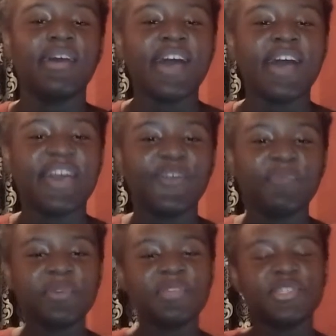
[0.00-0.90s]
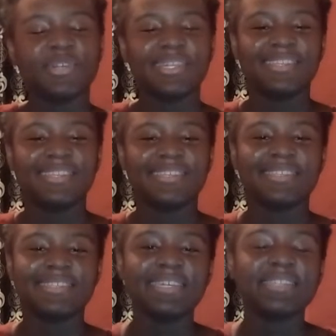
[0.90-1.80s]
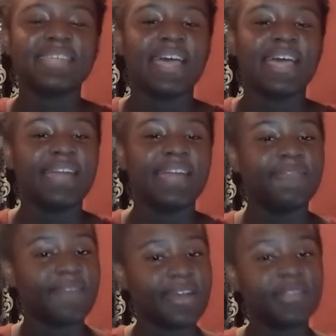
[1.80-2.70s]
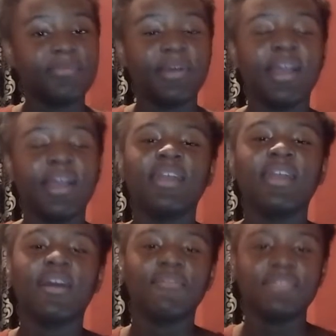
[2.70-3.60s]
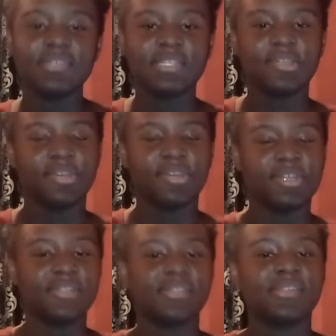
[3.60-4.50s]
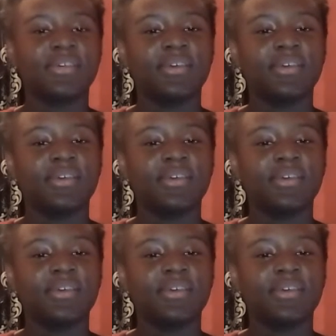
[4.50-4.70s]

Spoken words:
I hope you enjoyed the 6th and final part of this series.